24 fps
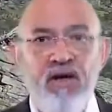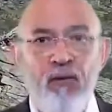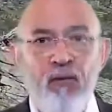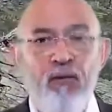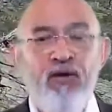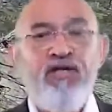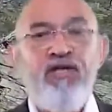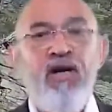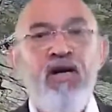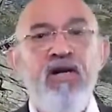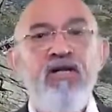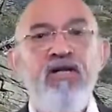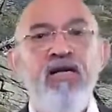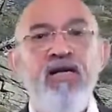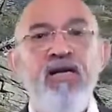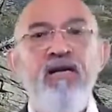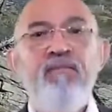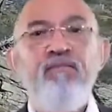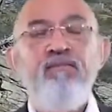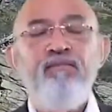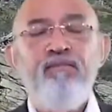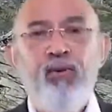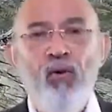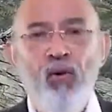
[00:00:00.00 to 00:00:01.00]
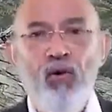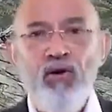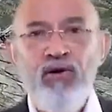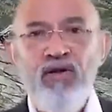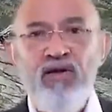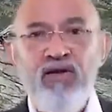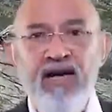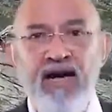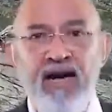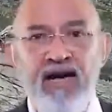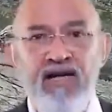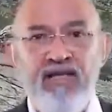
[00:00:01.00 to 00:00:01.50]
which are the
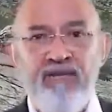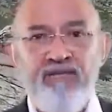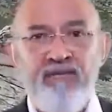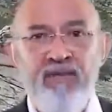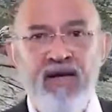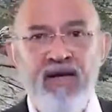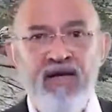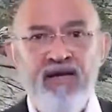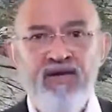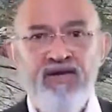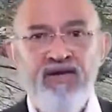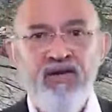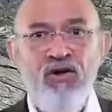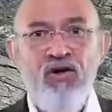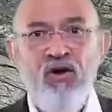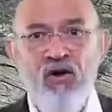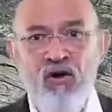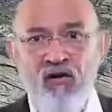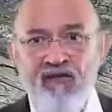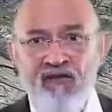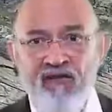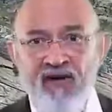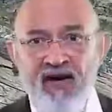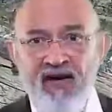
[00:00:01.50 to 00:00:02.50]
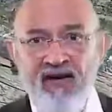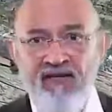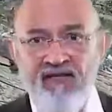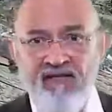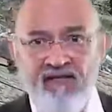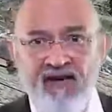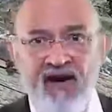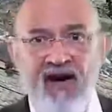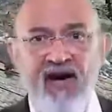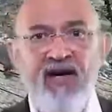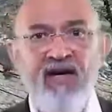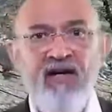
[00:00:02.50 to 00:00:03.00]
important aspects of
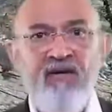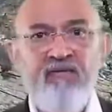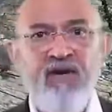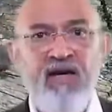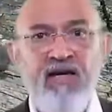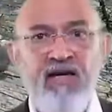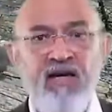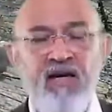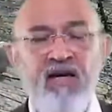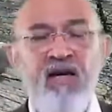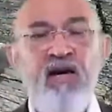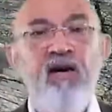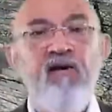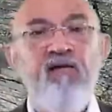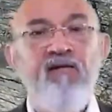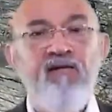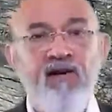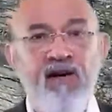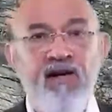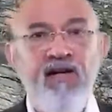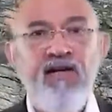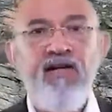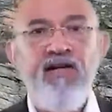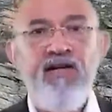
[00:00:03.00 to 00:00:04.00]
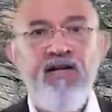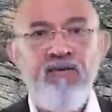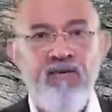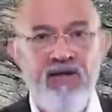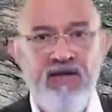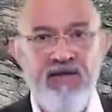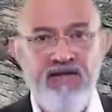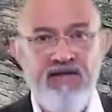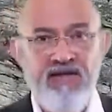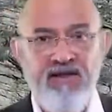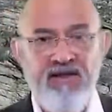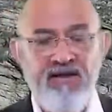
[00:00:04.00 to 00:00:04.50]
environmental
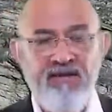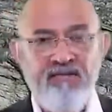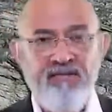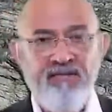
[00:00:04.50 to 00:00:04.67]
vulnerability.